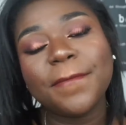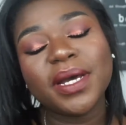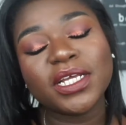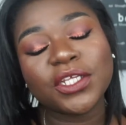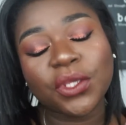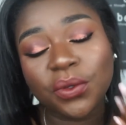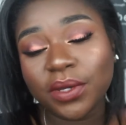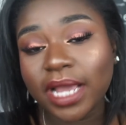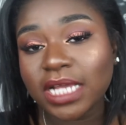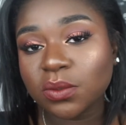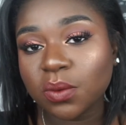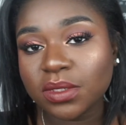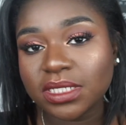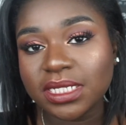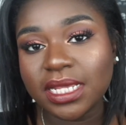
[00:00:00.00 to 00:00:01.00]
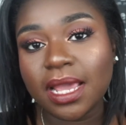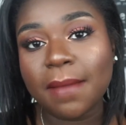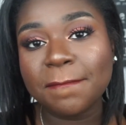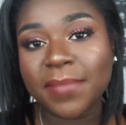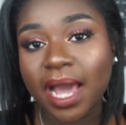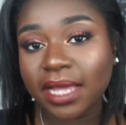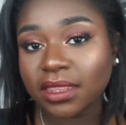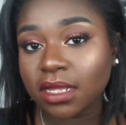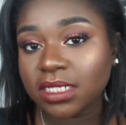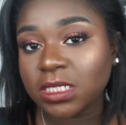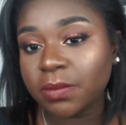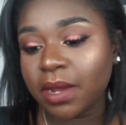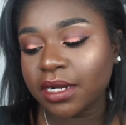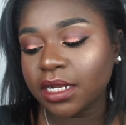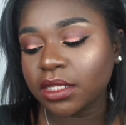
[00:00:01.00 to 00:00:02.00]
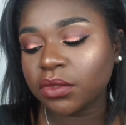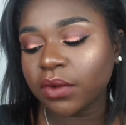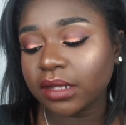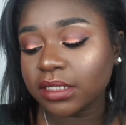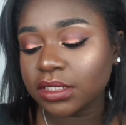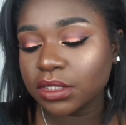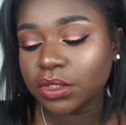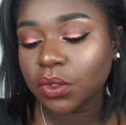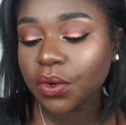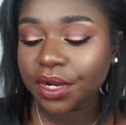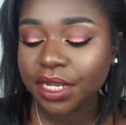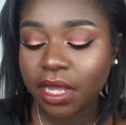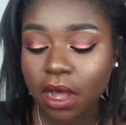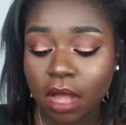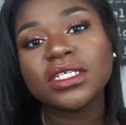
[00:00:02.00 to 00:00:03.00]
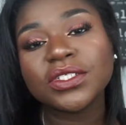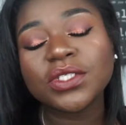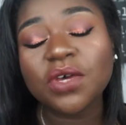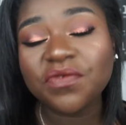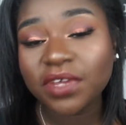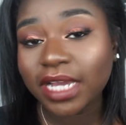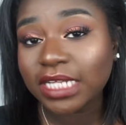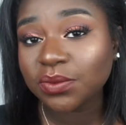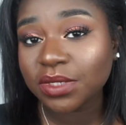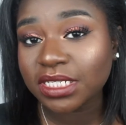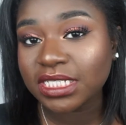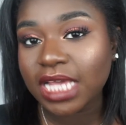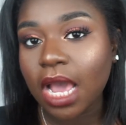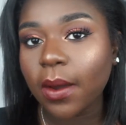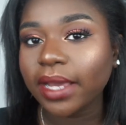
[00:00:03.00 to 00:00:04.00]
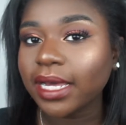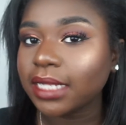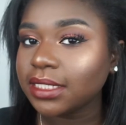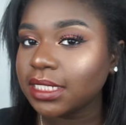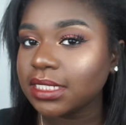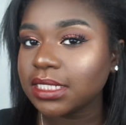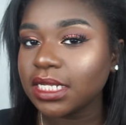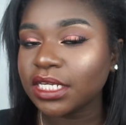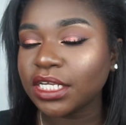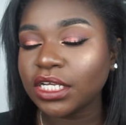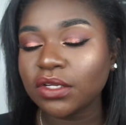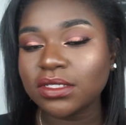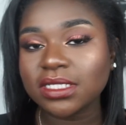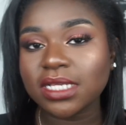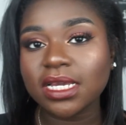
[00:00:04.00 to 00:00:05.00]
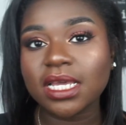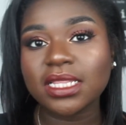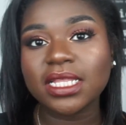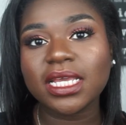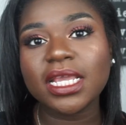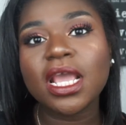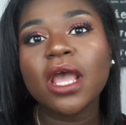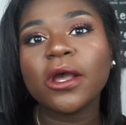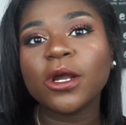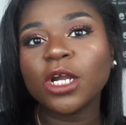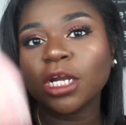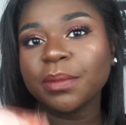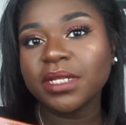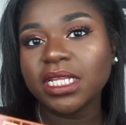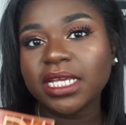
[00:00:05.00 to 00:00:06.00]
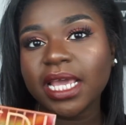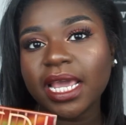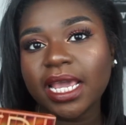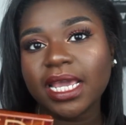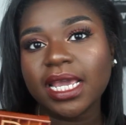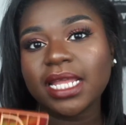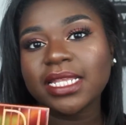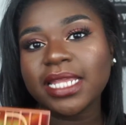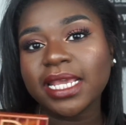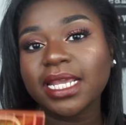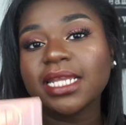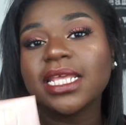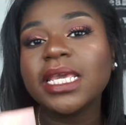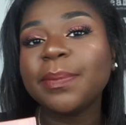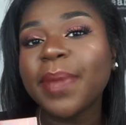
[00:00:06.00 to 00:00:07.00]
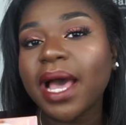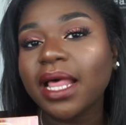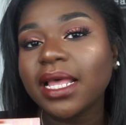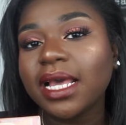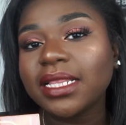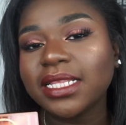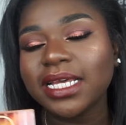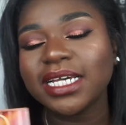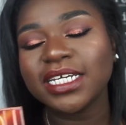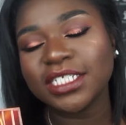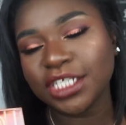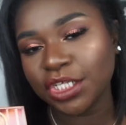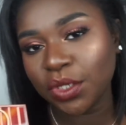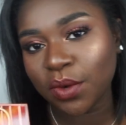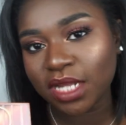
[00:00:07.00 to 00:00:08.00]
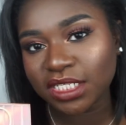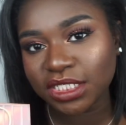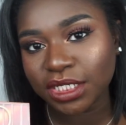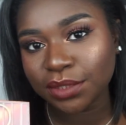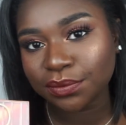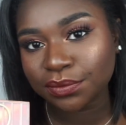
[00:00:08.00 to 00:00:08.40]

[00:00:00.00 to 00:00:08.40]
But you guys will see my thoughts about it throughout this tutorial. So if you guys want to see how I got this look using the Urban Decay Naked Heat Palette, then continue watching.